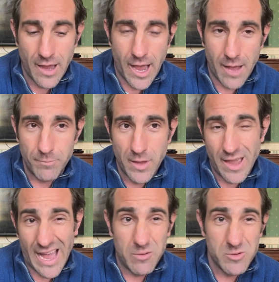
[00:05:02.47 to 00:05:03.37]
And
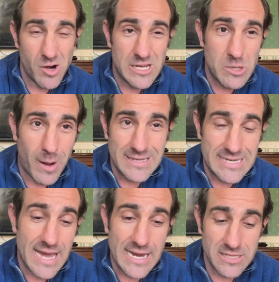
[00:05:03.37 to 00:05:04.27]
it was only
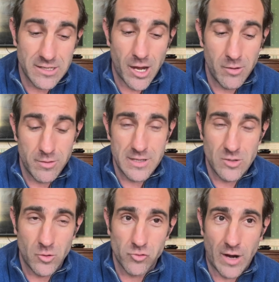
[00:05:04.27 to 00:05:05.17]
20 days ago that
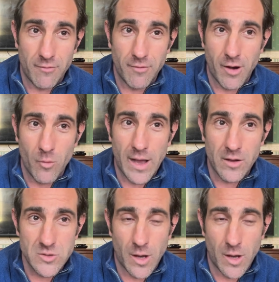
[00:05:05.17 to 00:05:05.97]
this horse ran very well.